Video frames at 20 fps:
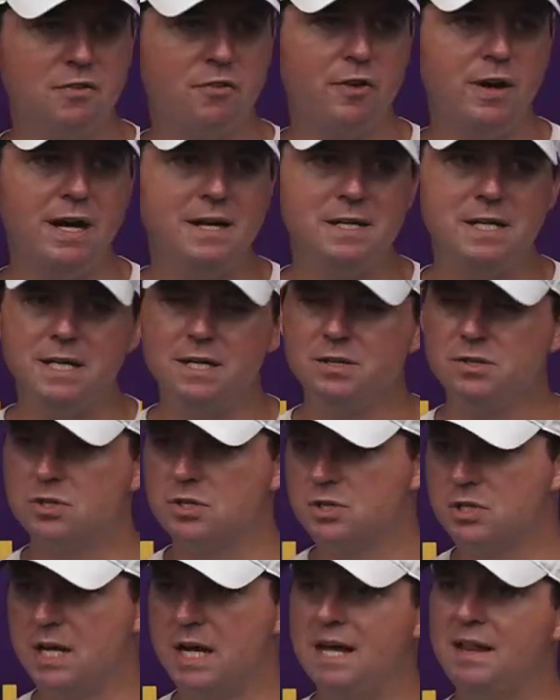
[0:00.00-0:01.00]
different ideas
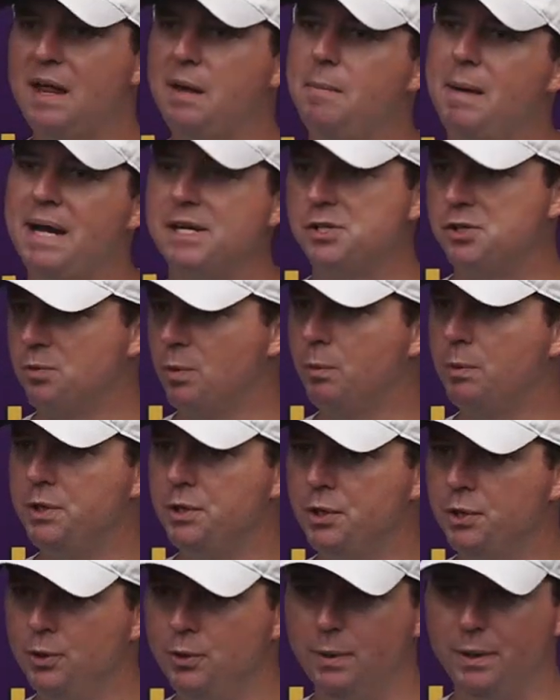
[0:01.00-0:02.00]
and you say, hey, that matches what we
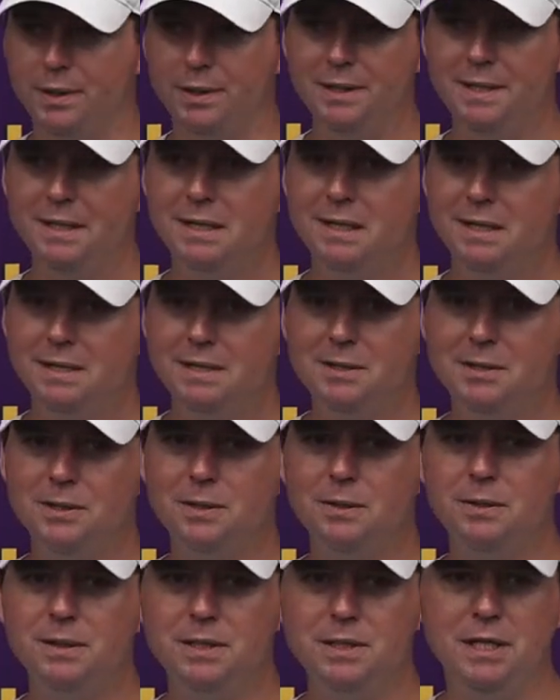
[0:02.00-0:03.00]
do. And, you
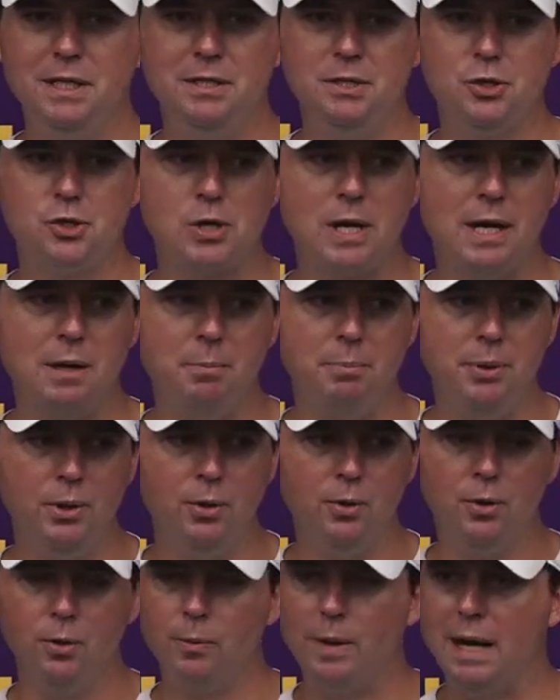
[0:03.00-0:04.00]
know, and you try to
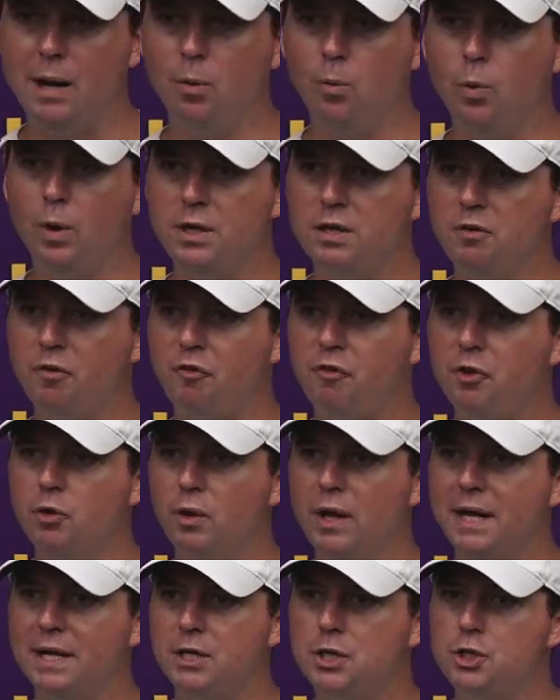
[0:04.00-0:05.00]
build around what you feel
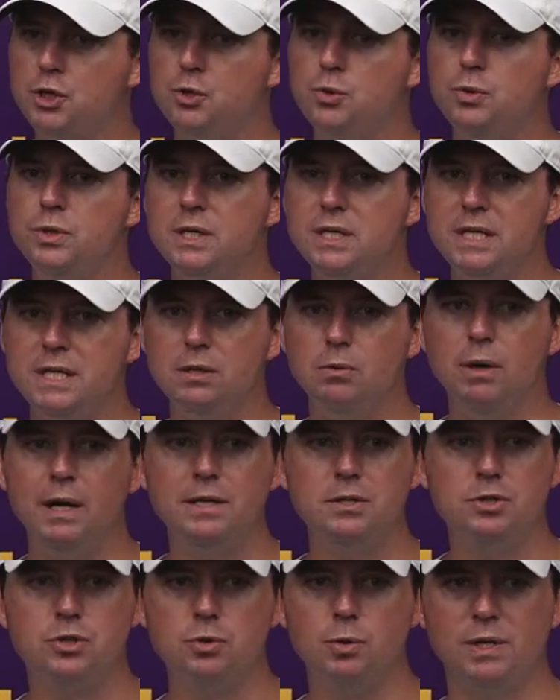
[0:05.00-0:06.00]
like you need,
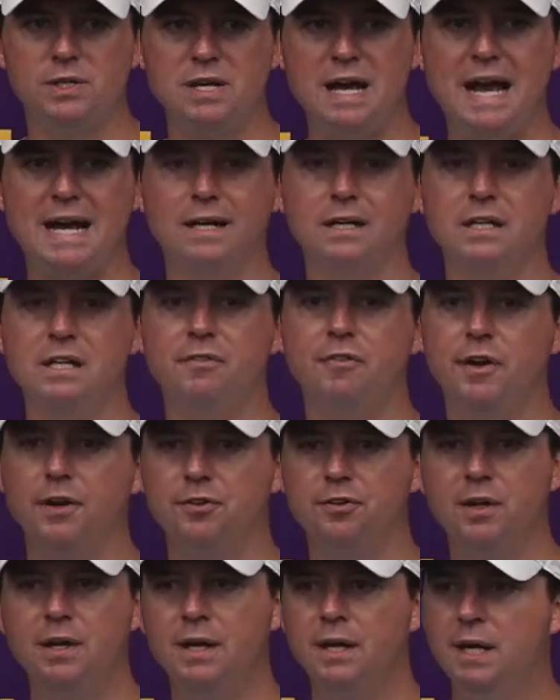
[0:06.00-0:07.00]
right, to attack a
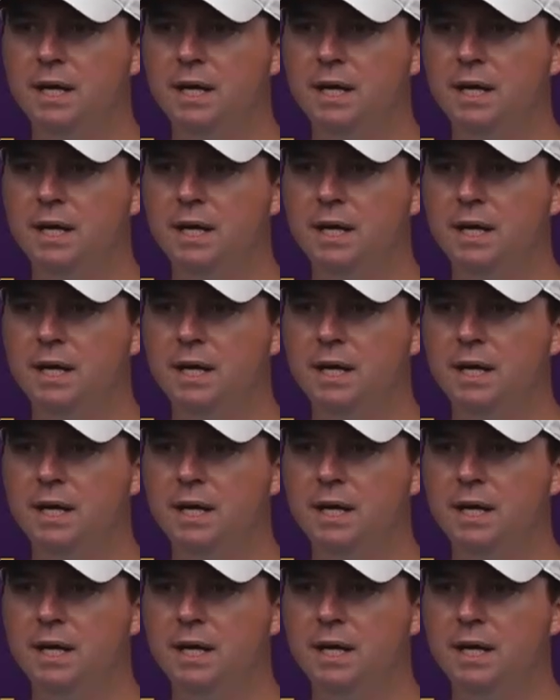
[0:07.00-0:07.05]
defense.